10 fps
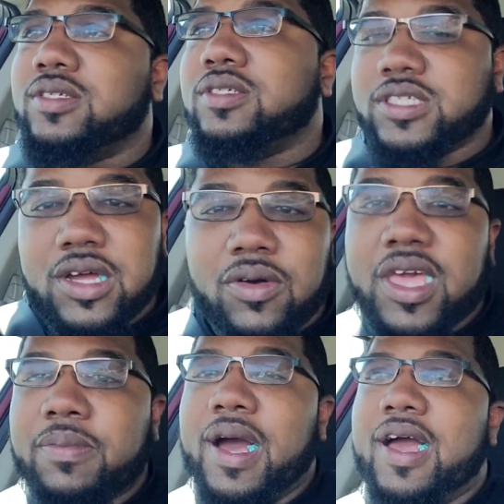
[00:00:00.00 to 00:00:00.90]
she gonna
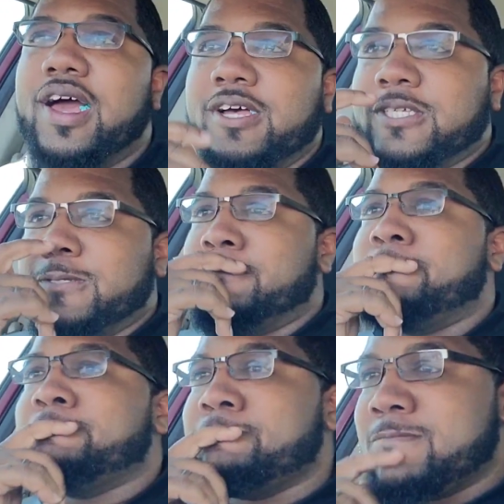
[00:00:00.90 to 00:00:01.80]
kick my ass.
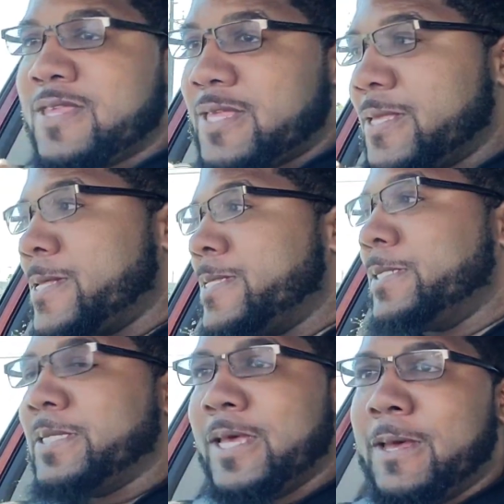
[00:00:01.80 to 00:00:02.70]

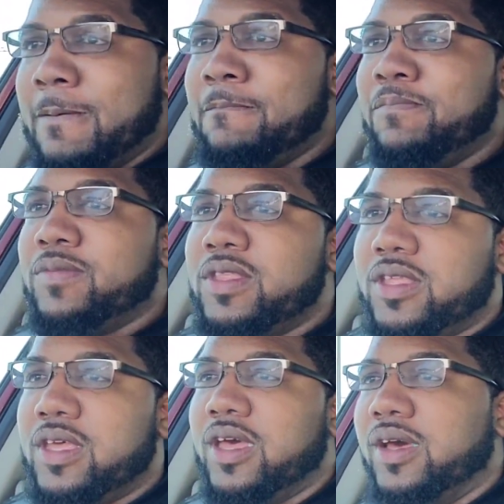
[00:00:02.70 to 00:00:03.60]
Yeah,
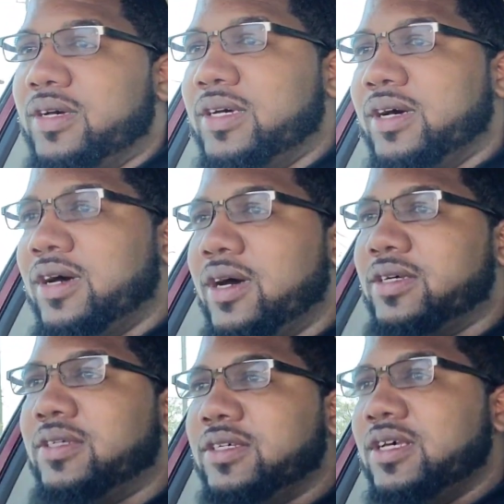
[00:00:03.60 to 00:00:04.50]
yeah. Uh,
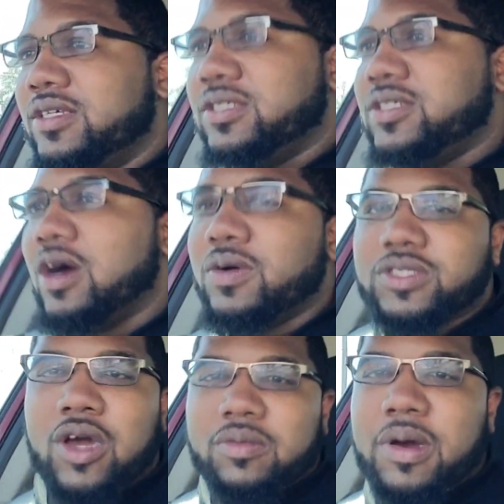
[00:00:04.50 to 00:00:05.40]
she's
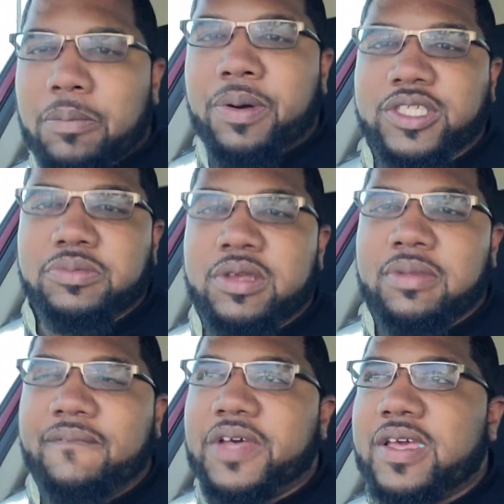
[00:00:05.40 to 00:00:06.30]
always talking about punching me in
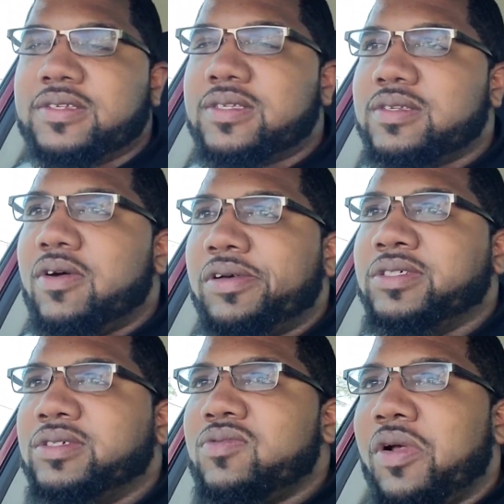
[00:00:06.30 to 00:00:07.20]
my face.
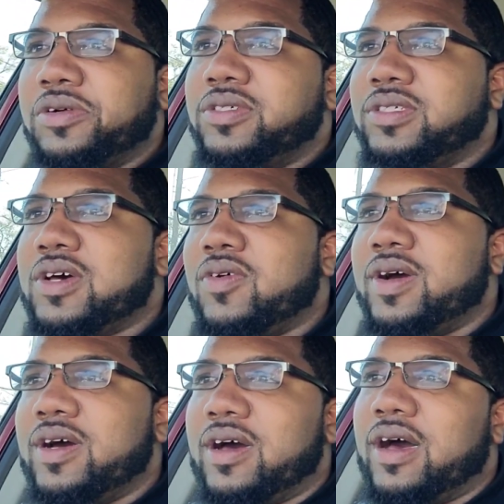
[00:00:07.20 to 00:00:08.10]

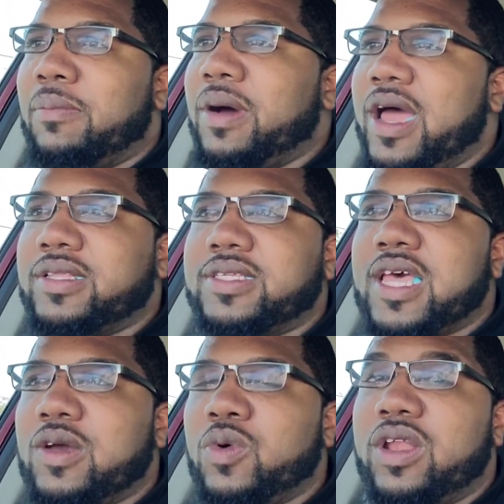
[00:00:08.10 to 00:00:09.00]
Uh, I might have to
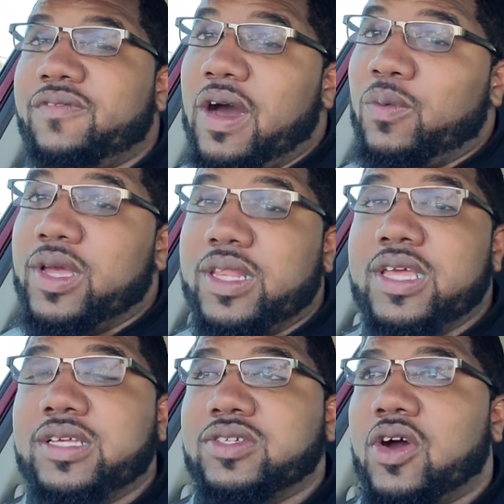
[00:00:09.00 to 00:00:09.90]
take one if I win
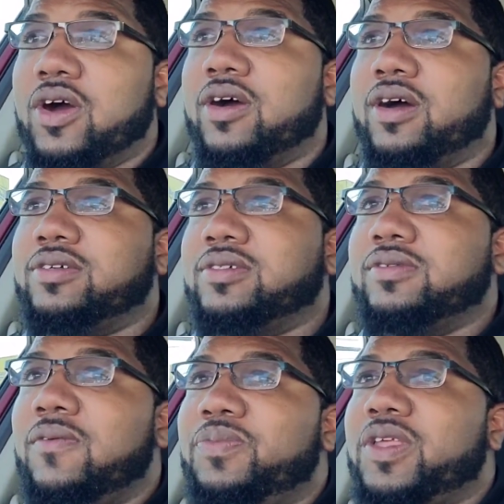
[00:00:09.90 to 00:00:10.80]
these, y'all.
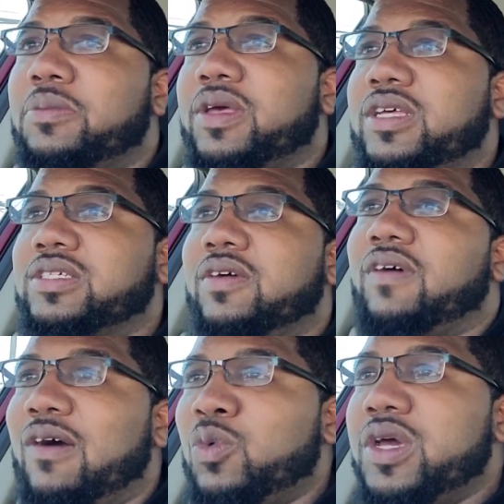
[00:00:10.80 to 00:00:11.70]
I mean, if
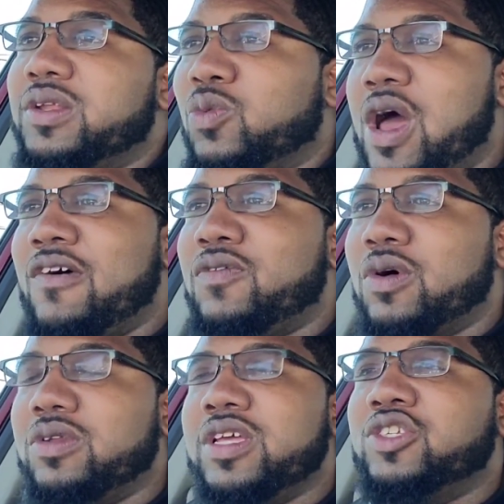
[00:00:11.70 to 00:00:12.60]
I win the
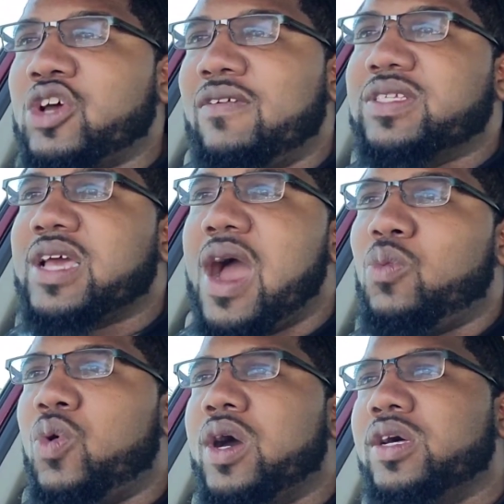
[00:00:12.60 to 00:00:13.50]
raffle on these Travis
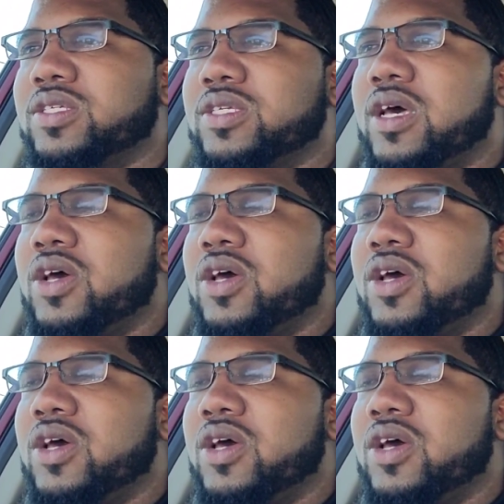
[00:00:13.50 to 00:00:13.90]
Scott ones,